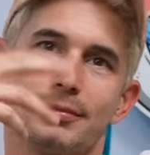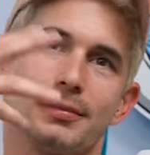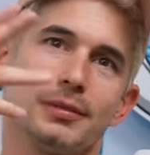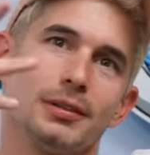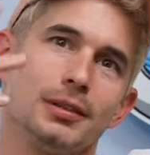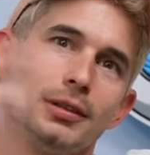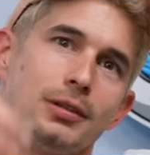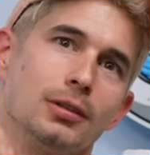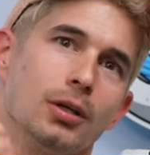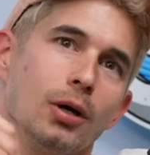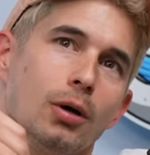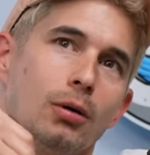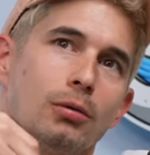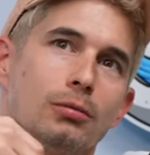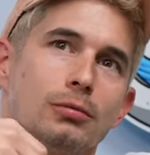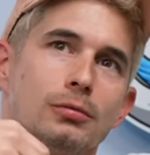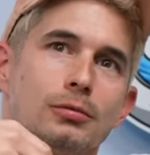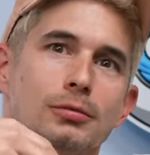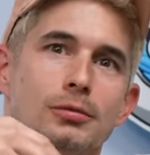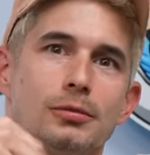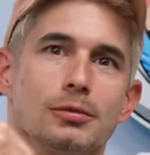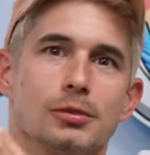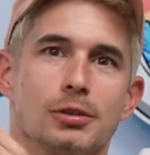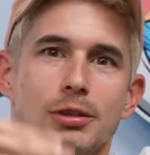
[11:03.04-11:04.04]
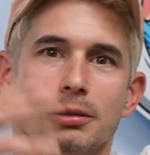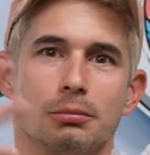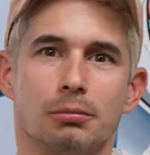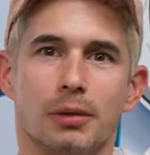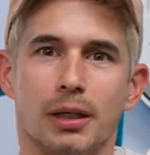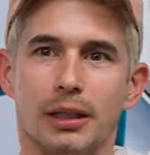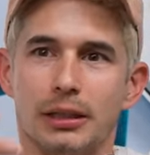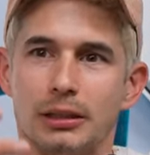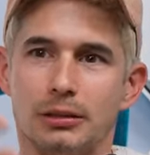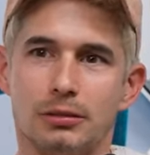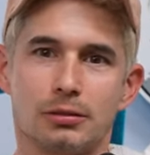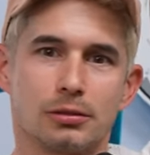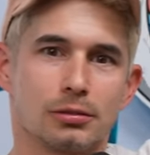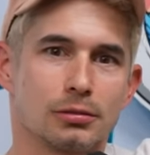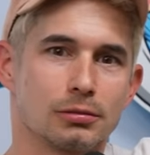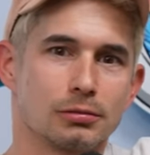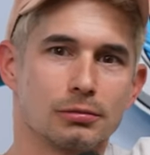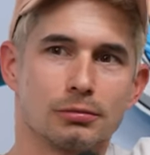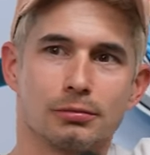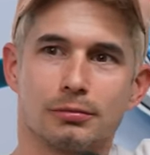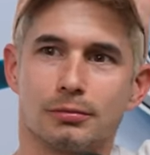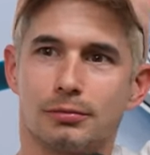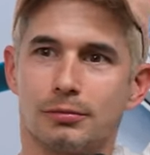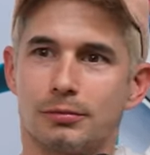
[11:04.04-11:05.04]
You know, some ladies
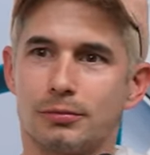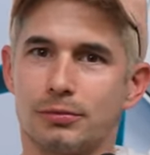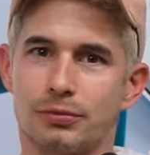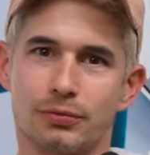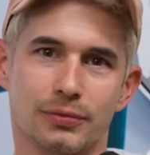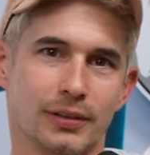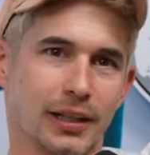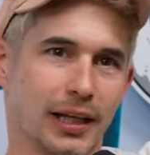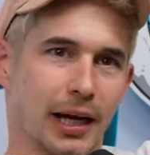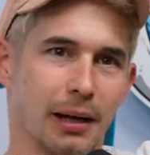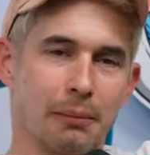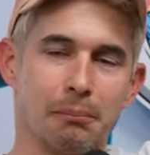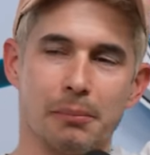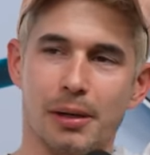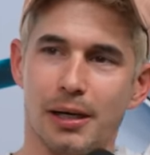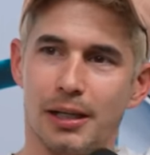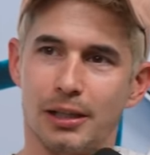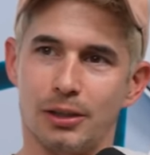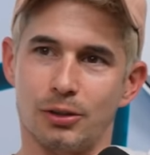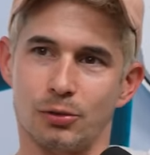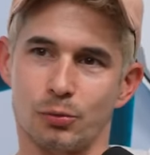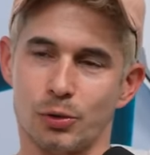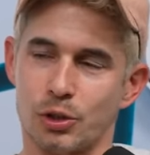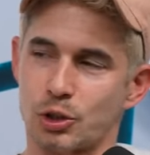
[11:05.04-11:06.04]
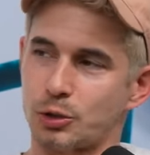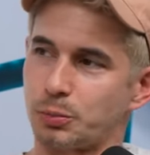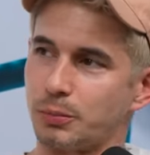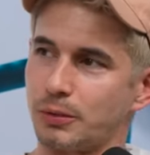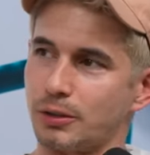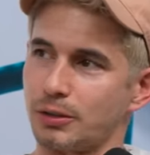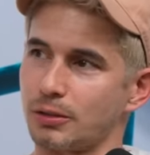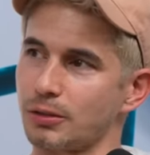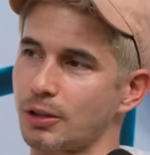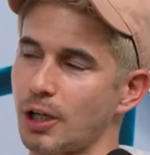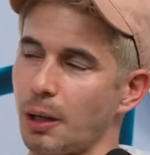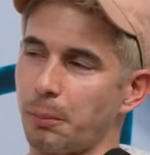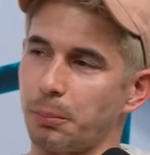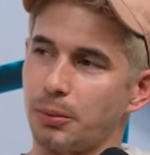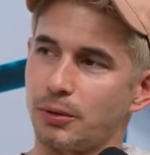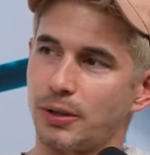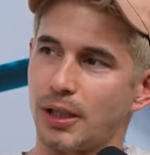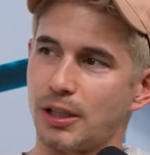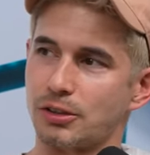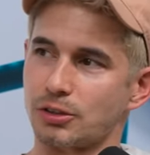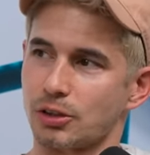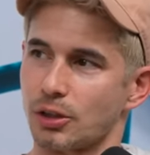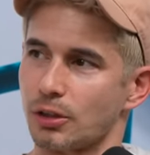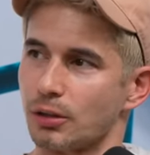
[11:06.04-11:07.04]
that I met in Richmond a couple days ago.